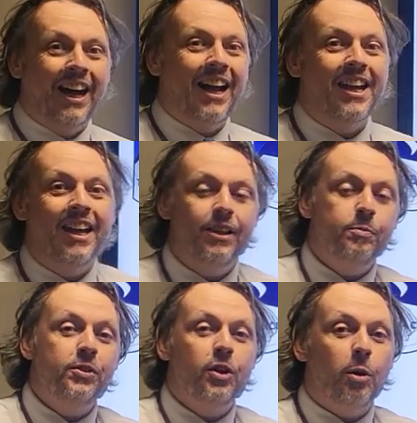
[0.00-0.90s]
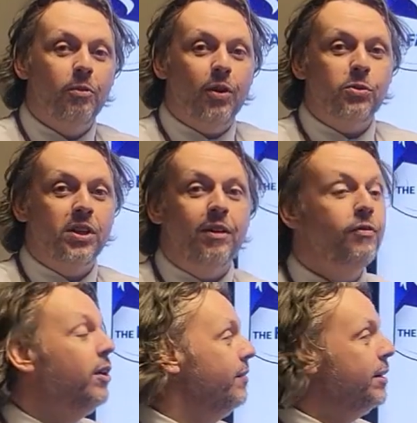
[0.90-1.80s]
Hi, it's Mr. Dobrovolsky at
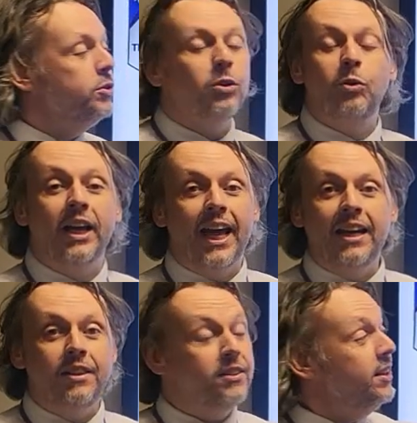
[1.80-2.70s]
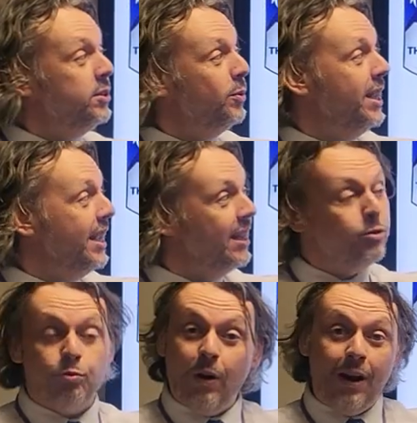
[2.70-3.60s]
Furvale School again. This week is
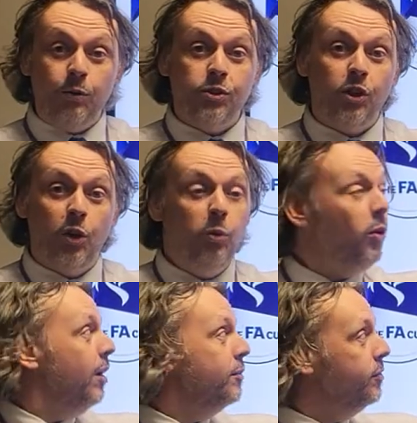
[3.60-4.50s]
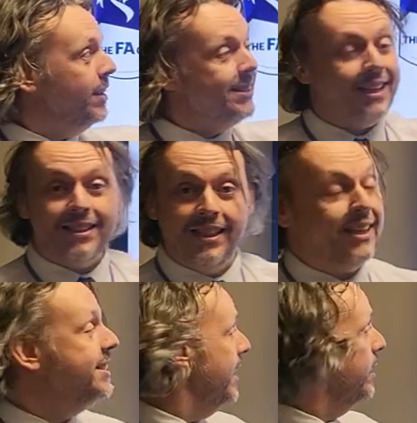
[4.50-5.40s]
round two of the Fantastic
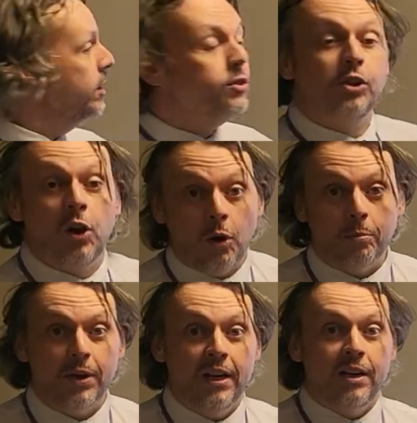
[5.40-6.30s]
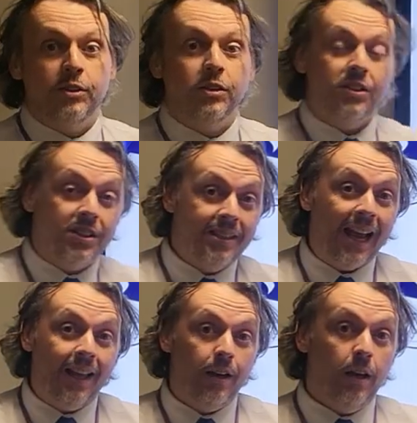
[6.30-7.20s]
Attendance Cup. So it's the
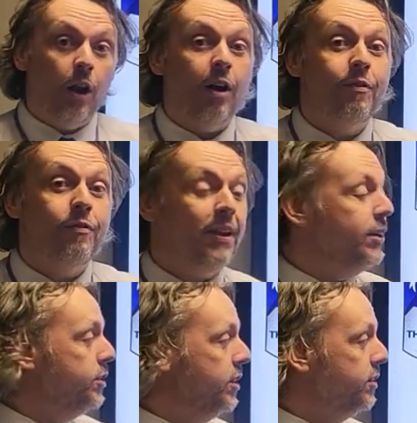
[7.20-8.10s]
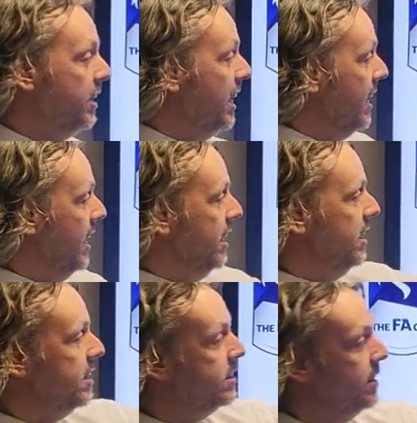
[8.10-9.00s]
second lot of fixtures. Here you
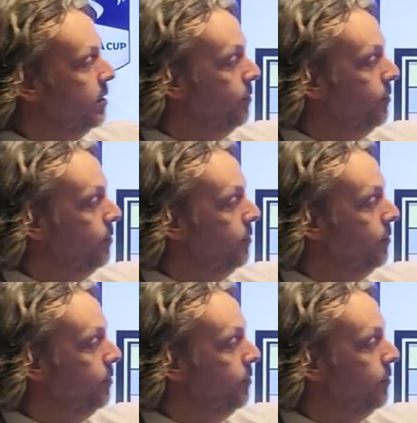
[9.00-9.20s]
can see the